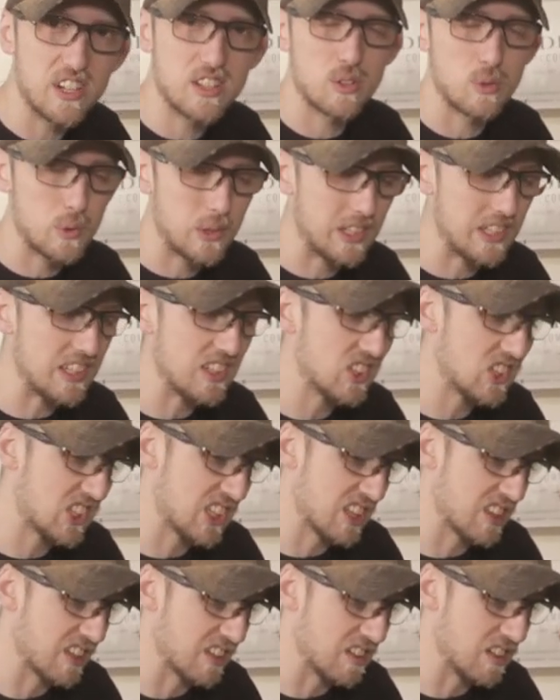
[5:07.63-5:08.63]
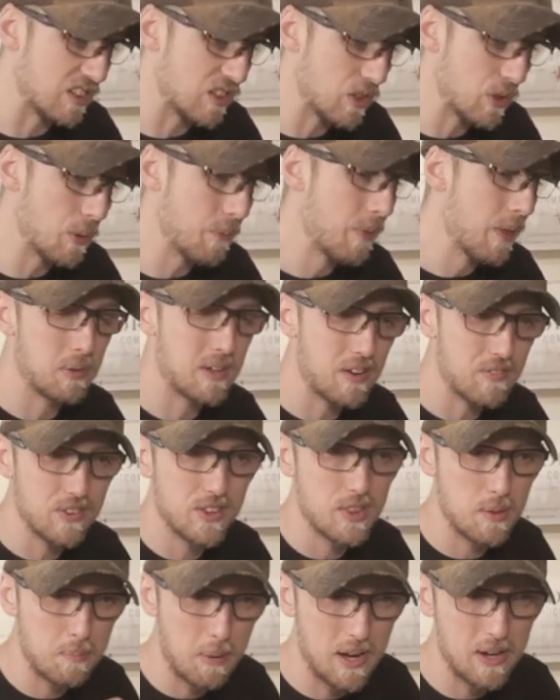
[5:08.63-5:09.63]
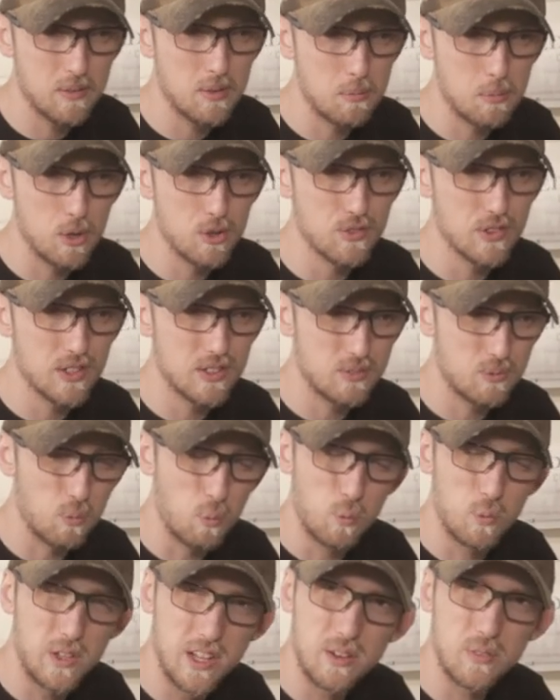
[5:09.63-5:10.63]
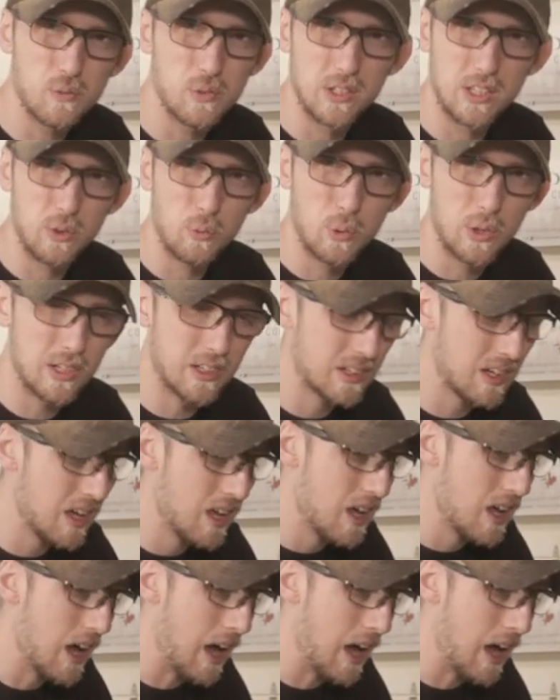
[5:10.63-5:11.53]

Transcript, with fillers: It's a really interesting thing to do, but definitely the paint remover didn't really work.